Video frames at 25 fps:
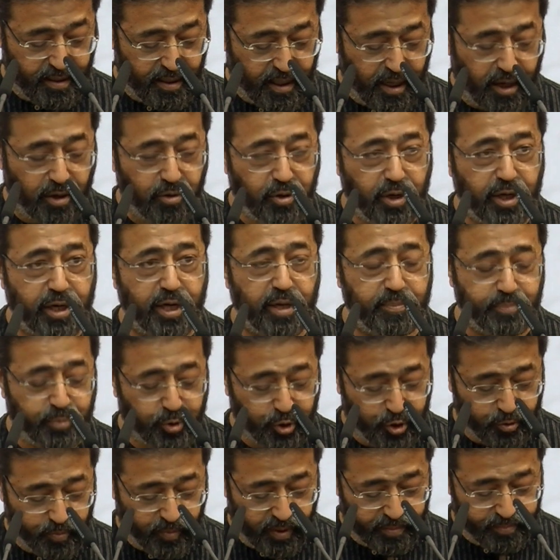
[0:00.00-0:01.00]
How can I
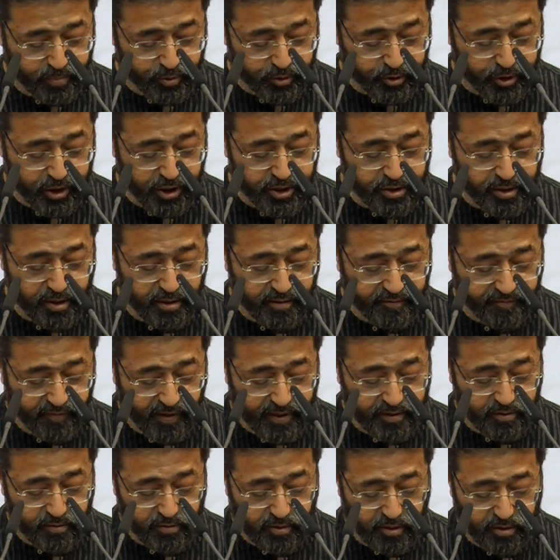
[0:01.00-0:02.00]
push my position if
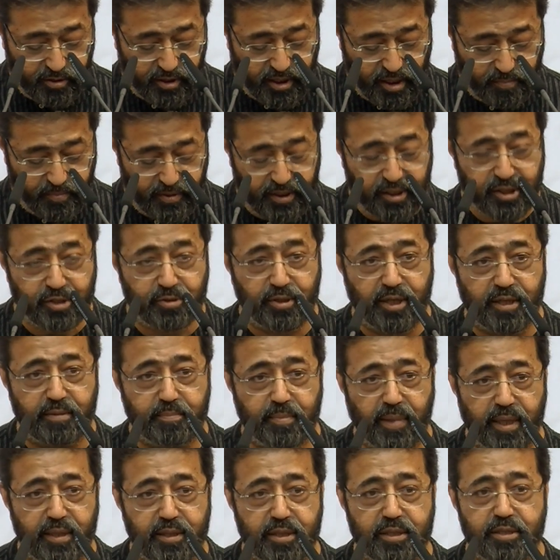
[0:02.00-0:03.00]
I do not
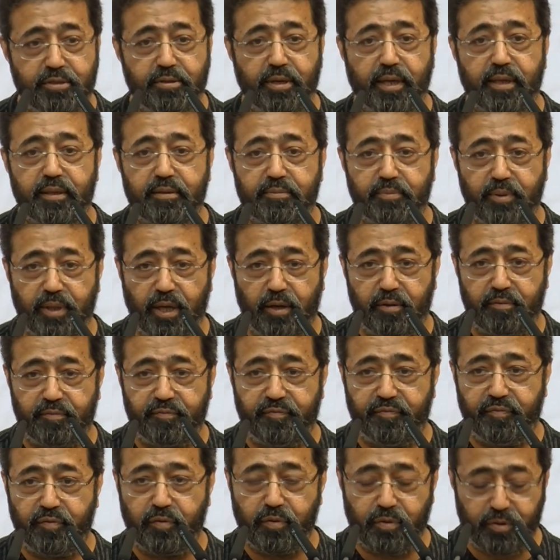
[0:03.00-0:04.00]
demonstrate my strength without
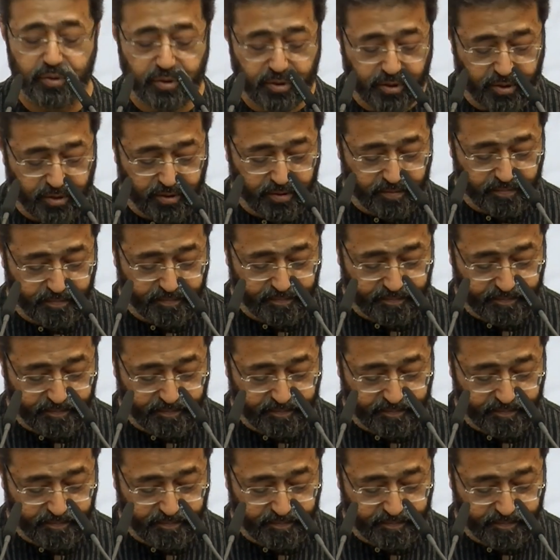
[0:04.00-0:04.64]
force?